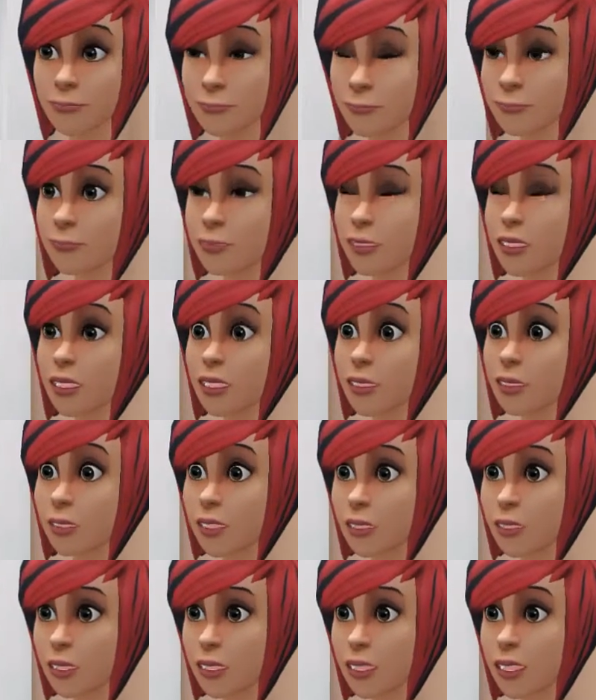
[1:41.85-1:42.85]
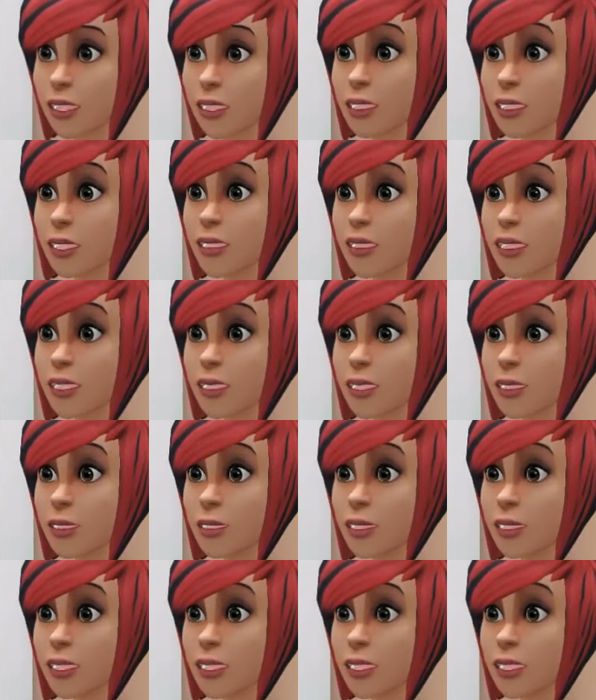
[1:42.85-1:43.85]
At least you're alive and
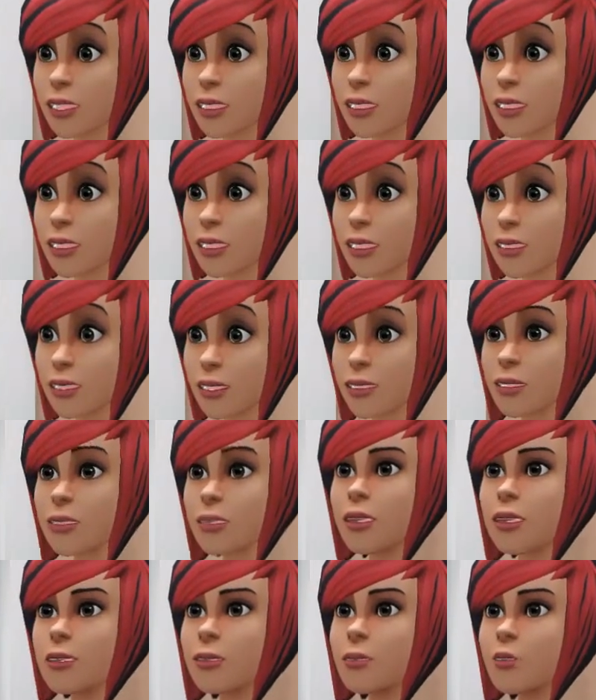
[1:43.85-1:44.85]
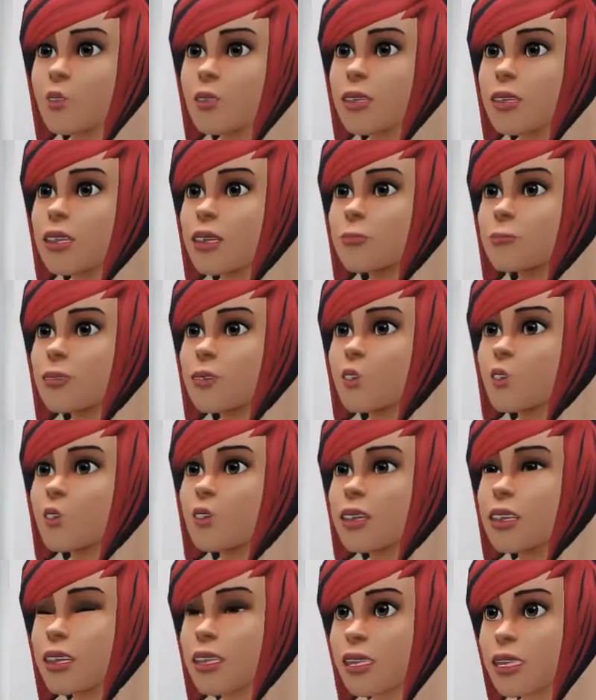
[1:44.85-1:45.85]
doing well. It's going to be
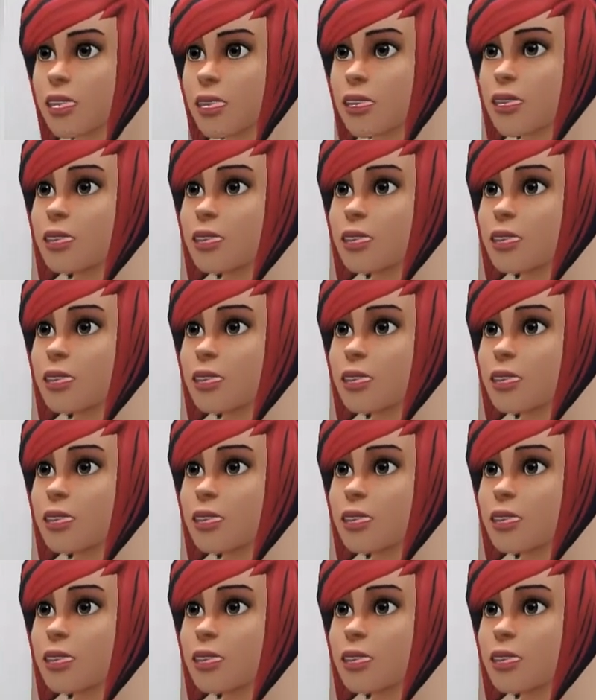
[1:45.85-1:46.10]
okay.